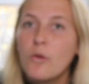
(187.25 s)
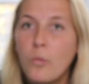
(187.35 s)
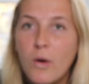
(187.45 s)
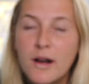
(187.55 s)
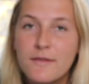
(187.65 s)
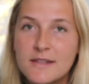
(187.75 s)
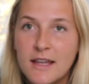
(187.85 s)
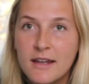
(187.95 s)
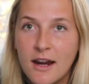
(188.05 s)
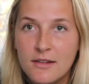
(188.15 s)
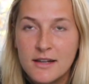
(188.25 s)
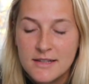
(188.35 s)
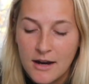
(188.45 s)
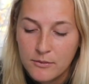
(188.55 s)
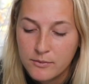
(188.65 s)
one of the skincare
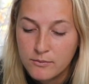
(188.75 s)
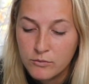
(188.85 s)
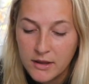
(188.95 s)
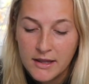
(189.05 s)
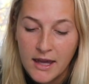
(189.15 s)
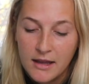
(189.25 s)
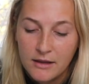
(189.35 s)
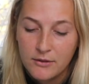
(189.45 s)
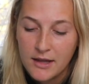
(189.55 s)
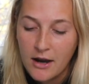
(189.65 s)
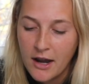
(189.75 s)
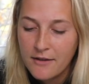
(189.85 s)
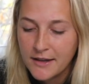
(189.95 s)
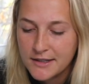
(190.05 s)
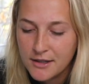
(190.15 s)
things I really can't live without. I
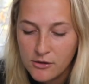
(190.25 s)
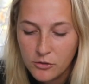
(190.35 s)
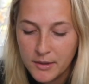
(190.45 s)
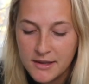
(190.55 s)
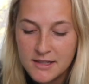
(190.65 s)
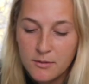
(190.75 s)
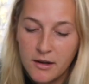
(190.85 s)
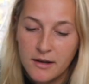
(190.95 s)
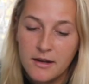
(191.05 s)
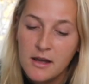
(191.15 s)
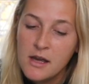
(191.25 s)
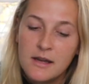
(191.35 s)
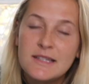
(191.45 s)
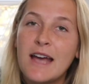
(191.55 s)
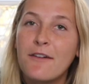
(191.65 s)
have like two, but this one
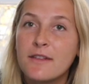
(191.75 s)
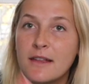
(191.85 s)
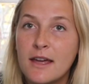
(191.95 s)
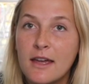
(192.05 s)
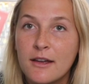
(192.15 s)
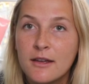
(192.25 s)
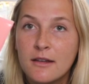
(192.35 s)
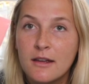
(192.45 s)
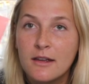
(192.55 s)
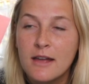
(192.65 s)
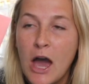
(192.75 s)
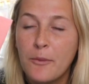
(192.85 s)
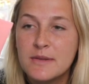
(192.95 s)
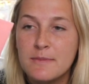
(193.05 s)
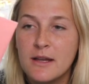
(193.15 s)
definitely
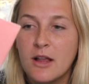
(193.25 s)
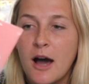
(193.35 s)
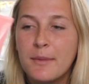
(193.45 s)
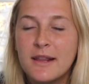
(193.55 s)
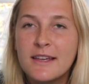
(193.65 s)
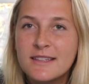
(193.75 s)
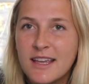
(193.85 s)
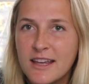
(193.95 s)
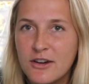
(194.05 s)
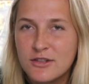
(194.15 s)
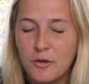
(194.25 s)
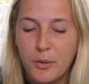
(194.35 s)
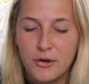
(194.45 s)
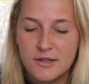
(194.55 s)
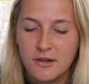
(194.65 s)
helps me a lot. But I think skincare is so
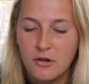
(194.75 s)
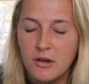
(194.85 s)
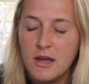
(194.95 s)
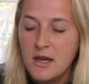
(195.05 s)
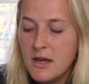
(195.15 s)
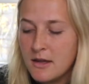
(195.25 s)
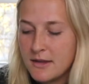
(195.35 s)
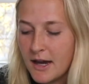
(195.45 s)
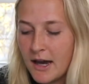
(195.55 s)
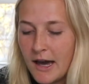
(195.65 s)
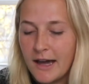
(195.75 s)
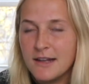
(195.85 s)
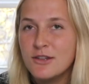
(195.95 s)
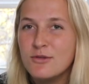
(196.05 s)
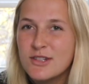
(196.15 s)
personal
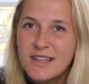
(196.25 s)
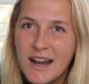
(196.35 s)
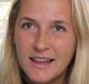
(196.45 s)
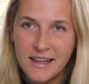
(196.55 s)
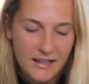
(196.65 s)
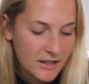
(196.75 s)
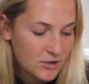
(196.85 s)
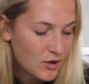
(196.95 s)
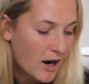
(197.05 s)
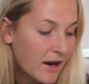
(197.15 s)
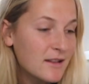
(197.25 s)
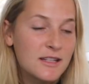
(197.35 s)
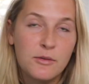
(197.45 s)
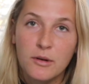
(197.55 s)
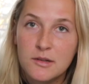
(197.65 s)
that you just kind of like need to try and
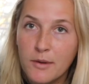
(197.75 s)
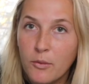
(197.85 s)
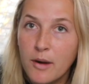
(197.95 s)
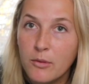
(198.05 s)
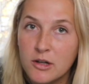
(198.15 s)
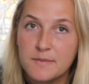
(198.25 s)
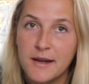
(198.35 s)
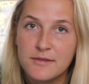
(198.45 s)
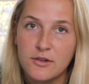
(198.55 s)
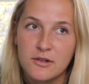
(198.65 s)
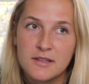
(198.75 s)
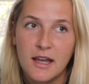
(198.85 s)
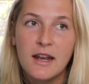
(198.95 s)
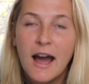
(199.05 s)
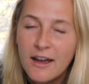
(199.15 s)
see what works best for your
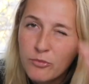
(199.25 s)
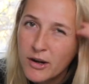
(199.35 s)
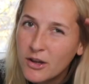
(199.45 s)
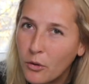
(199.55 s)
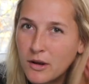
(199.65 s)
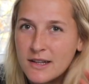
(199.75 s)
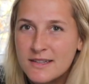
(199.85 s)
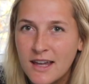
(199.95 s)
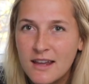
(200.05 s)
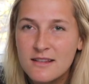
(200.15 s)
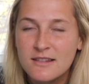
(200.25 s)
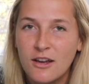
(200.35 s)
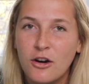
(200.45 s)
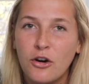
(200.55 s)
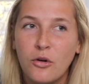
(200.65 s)
skin. I have pretty oily skin,
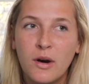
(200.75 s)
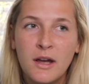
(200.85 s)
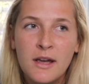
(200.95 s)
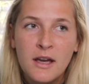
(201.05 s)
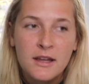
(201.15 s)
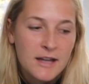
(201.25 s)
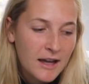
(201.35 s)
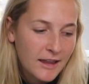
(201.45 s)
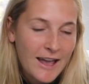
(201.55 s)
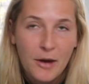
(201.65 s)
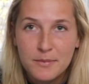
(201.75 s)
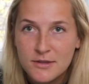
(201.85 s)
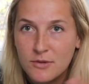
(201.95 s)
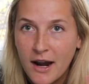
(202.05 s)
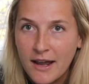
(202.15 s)
so that like
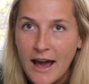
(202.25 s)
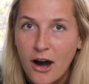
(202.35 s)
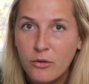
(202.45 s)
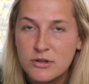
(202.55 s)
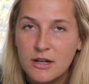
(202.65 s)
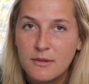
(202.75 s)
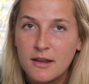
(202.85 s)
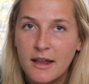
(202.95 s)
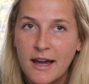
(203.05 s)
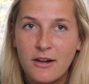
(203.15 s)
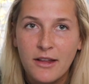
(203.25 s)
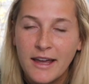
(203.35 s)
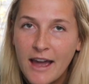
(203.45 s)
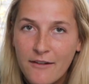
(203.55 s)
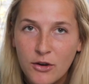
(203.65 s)
helps dry it out, which I really like. I don't
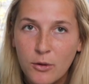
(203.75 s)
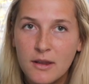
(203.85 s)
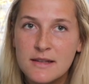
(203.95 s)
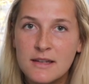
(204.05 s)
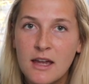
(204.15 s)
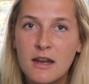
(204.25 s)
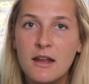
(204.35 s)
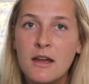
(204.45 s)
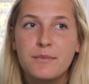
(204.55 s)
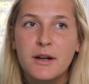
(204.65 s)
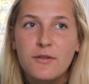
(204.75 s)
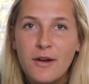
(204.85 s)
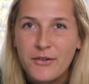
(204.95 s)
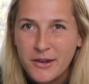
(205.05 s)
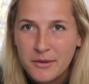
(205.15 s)
like having oily skin. But if
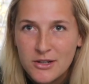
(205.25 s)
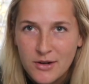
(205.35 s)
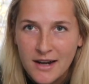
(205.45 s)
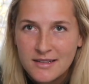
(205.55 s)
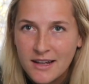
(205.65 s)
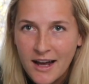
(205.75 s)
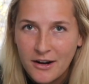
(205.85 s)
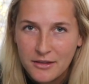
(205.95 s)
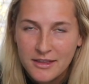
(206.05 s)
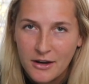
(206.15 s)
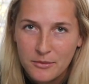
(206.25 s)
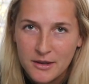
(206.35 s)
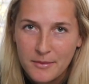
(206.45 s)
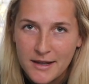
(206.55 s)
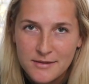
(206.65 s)
you have like really dry skin, I don't think that would
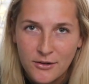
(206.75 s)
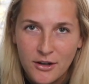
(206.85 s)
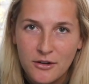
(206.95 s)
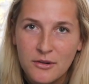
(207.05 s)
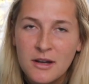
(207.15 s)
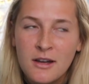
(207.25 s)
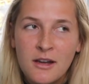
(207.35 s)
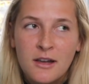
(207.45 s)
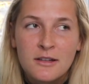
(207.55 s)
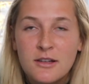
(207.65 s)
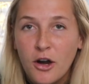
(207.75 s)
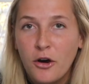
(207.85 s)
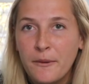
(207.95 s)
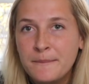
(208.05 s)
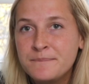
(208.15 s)
be the best for you.
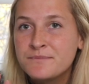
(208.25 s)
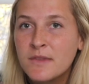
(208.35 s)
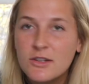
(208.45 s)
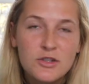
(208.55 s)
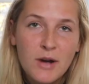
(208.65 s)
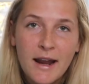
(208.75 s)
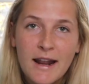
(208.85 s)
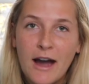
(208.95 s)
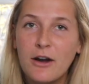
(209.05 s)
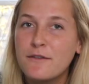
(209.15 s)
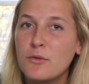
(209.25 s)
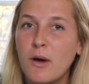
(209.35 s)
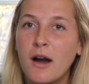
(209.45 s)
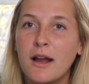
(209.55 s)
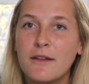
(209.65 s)
So just try it out if you
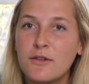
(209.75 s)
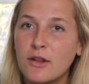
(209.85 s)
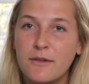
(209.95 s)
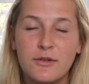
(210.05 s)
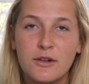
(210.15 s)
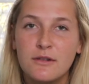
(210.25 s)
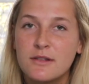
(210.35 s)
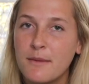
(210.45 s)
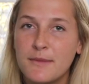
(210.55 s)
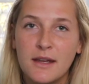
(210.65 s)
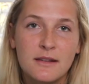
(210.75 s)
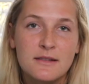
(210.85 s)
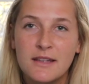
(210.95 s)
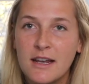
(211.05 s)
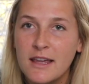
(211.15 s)
want, if you're looking for something
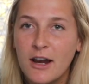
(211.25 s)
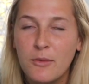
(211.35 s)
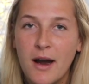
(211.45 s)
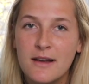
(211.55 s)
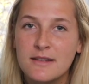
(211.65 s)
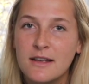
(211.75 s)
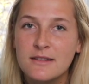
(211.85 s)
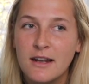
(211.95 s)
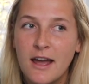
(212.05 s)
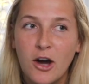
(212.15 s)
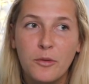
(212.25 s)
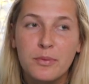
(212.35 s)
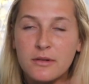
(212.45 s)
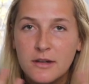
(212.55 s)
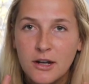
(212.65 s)
skincare-wise that's gonna
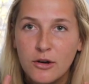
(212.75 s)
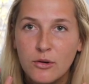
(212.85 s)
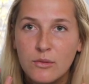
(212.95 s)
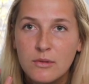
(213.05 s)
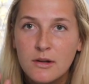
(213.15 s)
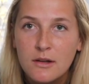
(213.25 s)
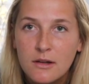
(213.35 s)
help, you know,